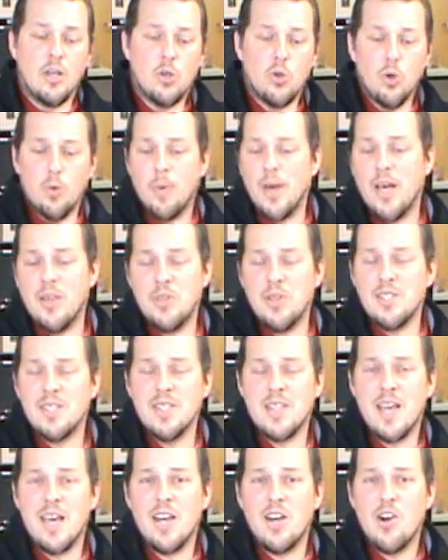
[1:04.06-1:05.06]
Cool bath
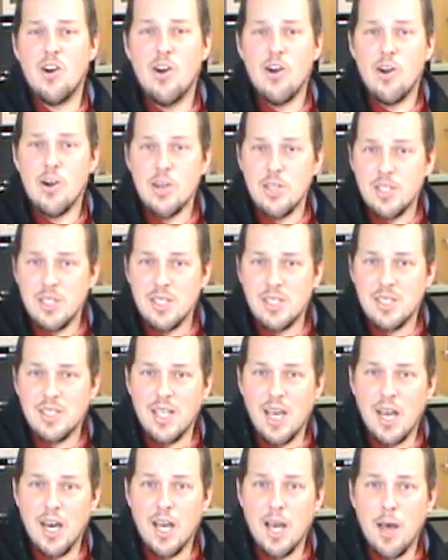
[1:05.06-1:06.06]
isn't that hard to
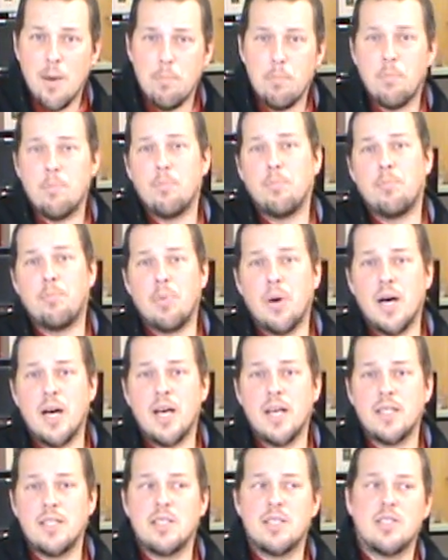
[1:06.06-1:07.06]
set up,
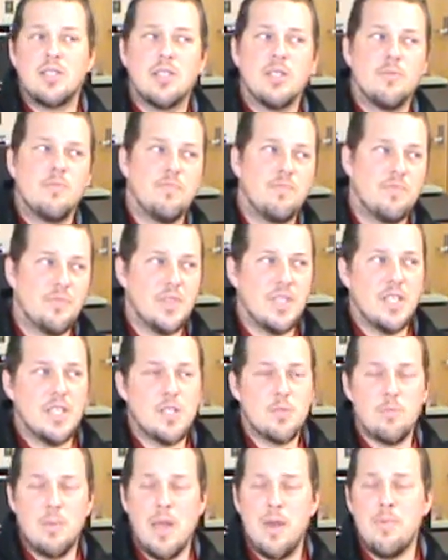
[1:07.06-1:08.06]
but
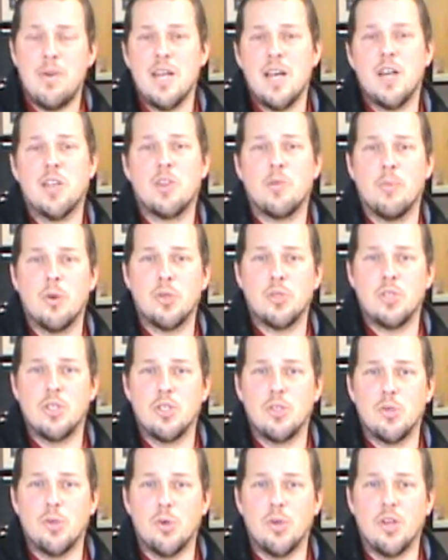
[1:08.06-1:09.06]
it's maybe not the most
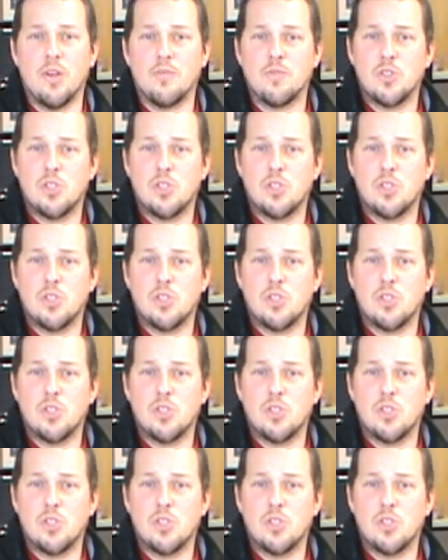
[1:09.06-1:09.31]
intuitive.